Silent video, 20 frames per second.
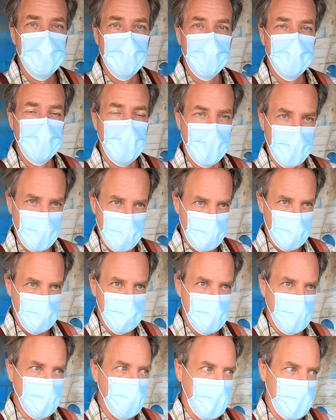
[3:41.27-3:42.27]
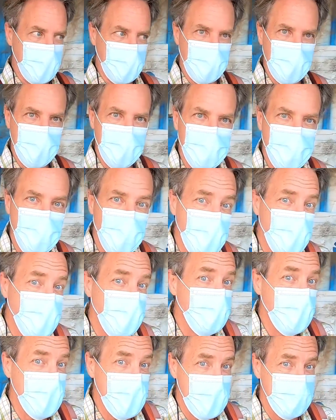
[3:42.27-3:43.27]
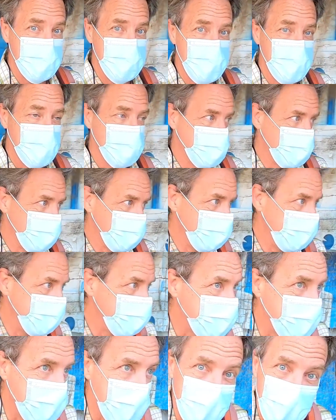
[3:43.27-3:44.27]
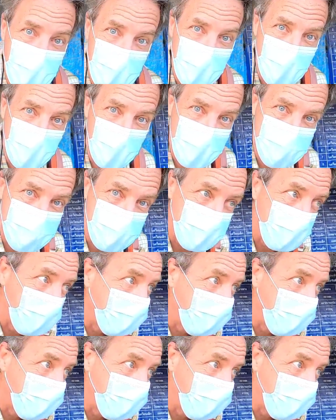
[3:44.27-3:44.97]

So I use the power of Google Maps to indicate where I want to